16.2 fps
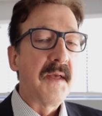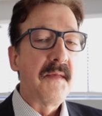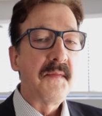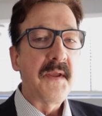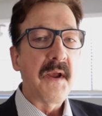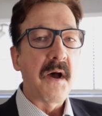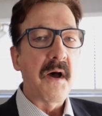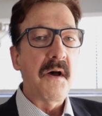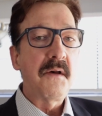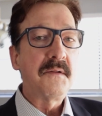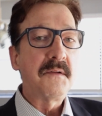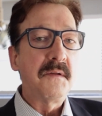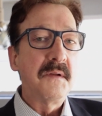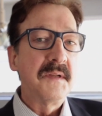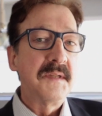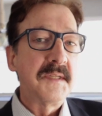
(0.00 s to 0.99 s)
They
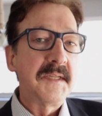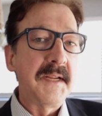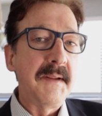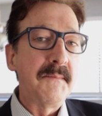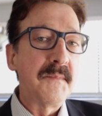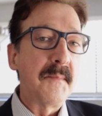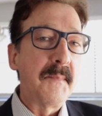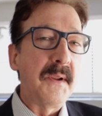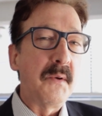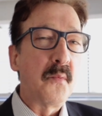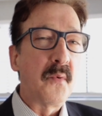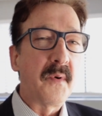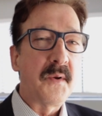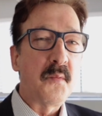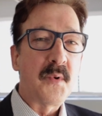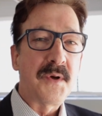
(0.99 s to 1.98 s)
all seem to be
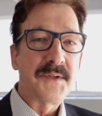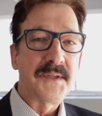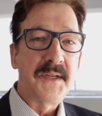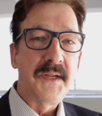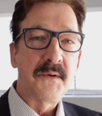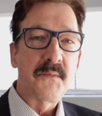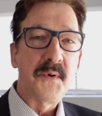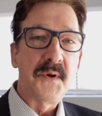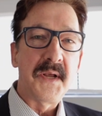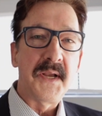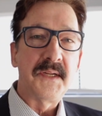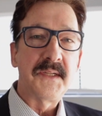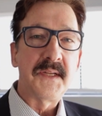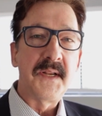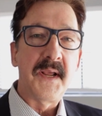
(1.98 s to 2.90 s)
really well synchronized